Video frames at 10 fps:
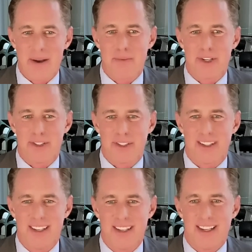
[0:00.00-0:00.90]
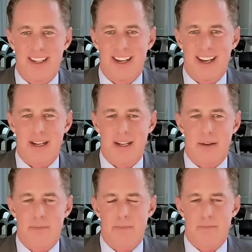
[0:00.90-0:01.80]
I'm just uh,
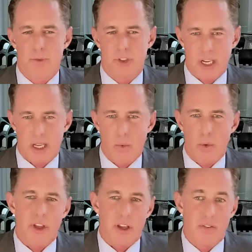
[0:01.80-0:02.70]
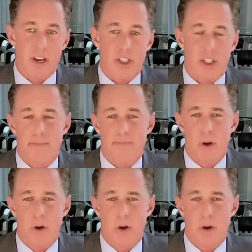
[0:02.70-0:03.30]
sticking with the conviction